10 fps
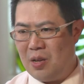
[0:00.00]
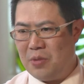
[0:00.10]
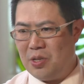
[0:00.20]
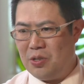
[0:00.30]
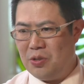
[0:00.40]

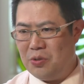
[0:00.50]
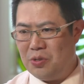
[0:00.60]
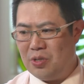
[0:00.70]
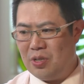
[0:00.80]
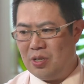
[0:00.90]
being
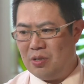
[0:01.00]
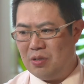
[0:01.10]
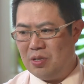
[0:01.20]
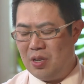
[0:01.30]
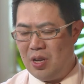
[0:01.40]
used
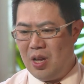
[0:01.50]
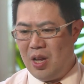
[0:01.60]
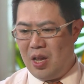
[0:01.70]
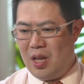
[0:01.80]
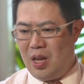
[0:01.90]
in
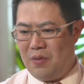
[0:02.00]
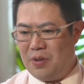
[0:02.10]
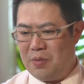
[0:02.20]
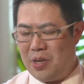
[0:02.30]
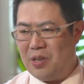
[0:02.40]

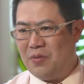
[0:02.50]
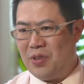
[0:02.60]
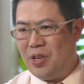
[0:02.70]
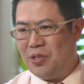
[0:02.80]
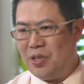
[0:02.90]
other palliative
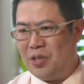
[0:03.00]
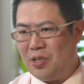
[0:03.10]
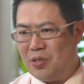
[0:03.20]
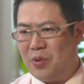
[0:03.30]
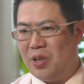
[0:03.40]
care
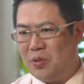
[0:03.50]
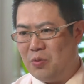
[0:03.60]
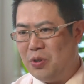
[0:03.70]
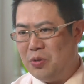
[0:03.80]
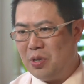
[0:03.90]
settings around the
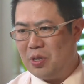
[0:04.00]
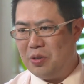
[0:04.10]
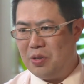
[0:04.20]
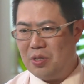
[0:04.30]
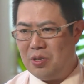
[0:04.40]
world,
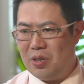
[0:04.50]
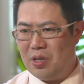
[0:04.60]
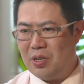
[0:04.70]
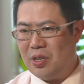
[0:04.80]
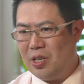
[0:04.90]
including the
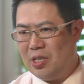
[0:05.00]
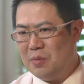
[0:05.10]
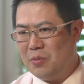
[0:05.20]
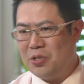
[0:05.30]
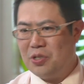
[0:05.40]
United
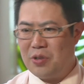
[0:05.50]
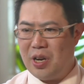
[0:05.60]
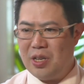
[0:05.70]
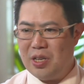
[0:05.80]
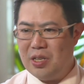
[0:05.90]
Kingdom,
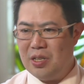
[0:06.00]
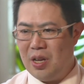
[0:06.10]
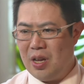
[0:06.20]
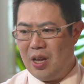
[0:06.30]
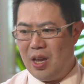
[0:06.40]
Australia
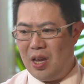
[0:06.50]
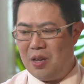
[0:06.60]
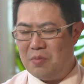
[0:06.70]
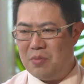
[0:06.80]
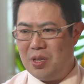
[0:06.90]

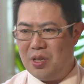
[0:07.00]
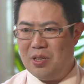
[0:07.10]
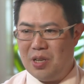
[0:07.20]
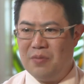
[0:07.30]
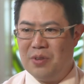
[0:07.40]
and
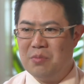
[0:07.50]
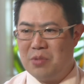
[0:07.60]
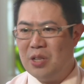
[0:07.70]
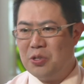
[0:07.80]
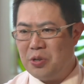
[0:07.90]
many other
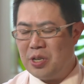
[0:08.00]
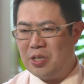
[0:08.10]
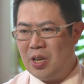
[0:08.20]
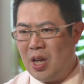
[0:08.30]
countries.